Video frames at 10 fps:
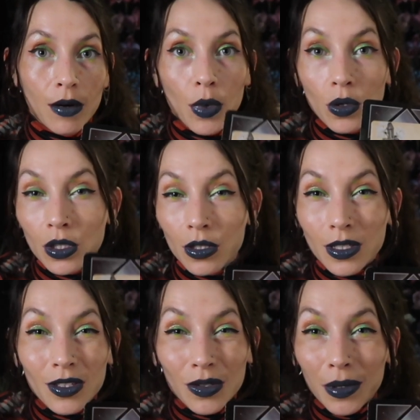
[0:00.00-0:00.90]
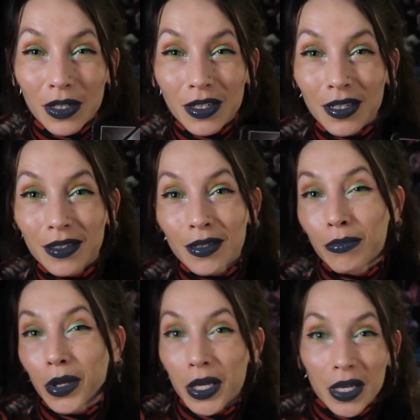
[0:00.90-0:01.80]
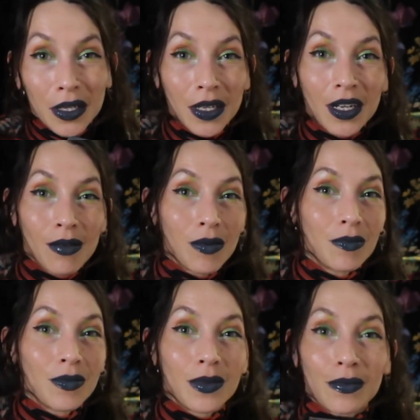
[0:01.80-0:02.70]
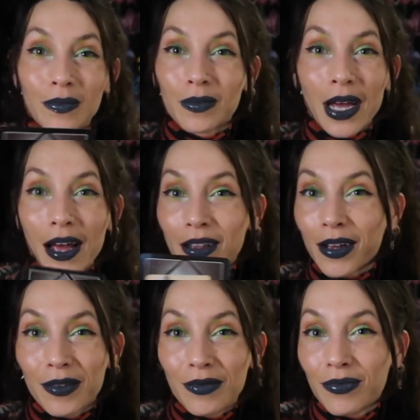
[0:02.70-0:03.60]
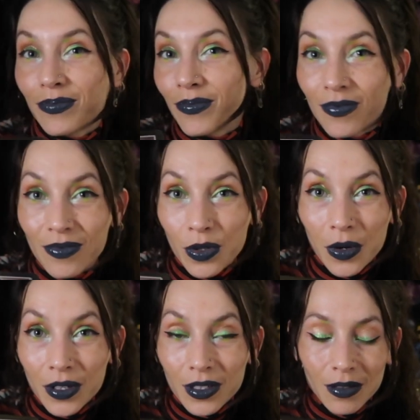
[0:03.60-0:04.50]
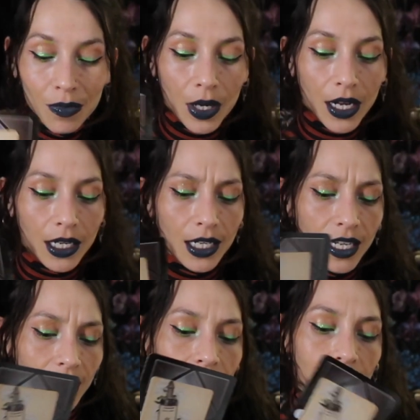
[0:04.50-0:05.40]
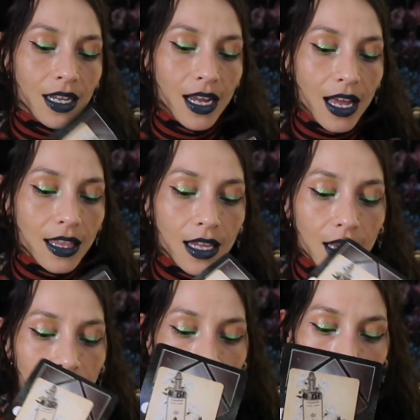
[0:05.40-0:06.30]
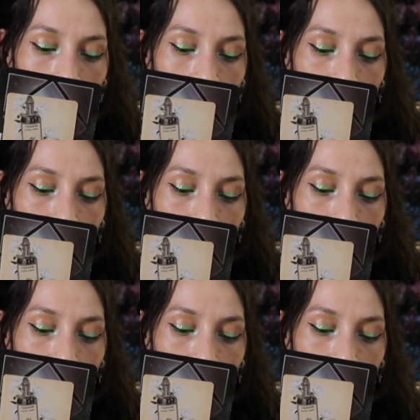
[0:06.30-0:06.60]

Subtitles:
an emotional situation, something of sorts. But I think it